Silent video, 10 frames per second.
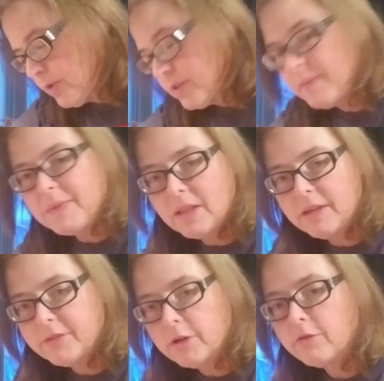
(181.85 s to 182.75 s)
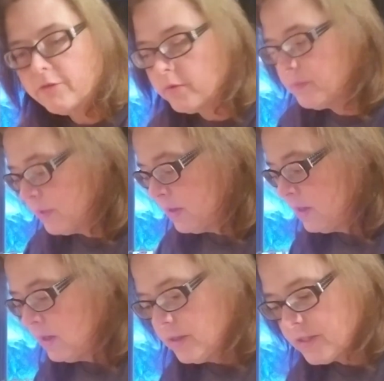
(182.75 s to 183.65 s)
something left over from
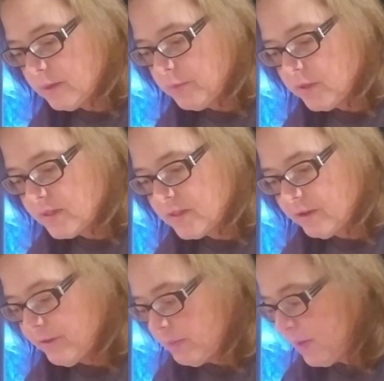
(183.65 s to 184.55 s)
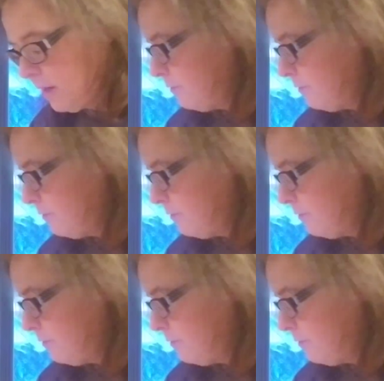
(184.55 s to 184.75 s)
some of the stuff I made